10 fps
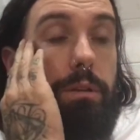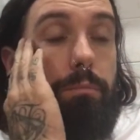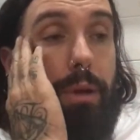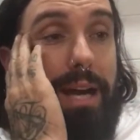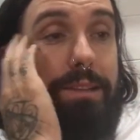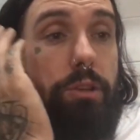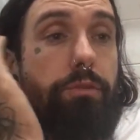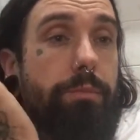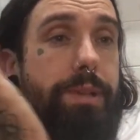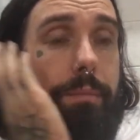But I do
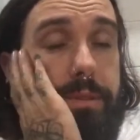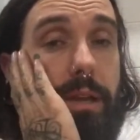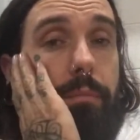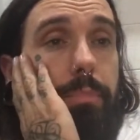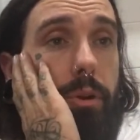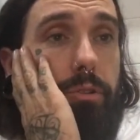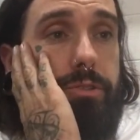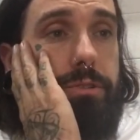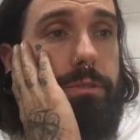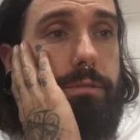from time to time
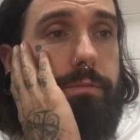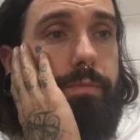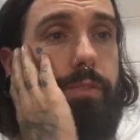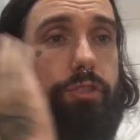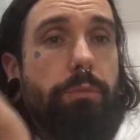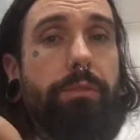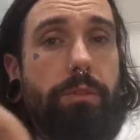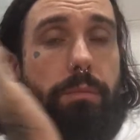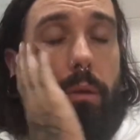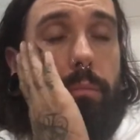post some of
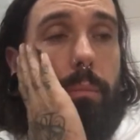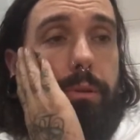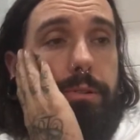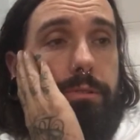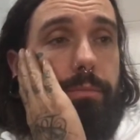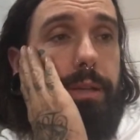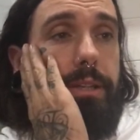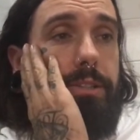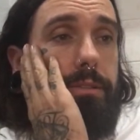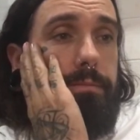them on my personal
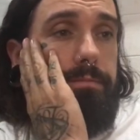page.